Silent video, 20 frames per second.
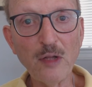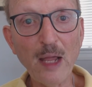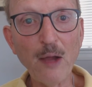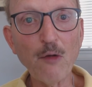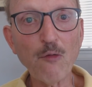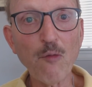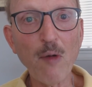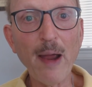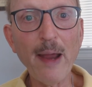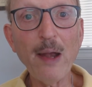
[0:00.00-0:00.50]

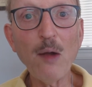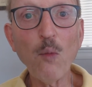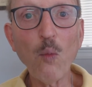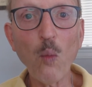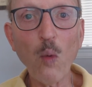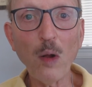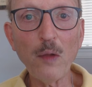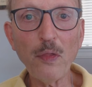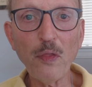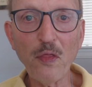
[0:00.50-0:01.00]
They'd write
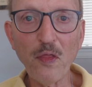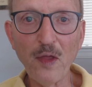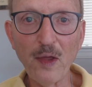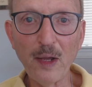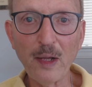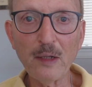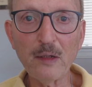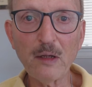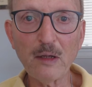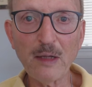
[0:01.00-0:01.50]
one
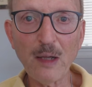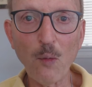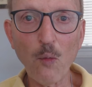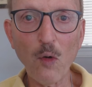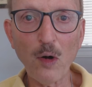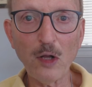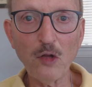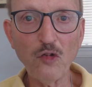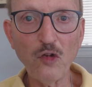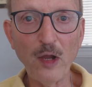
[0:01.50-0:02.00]
thing that they
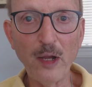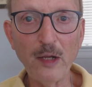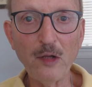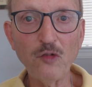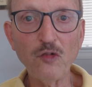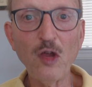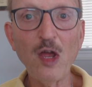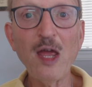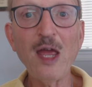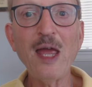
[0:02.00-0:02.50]
want to
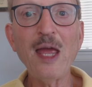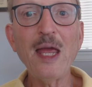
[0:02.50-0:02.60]
change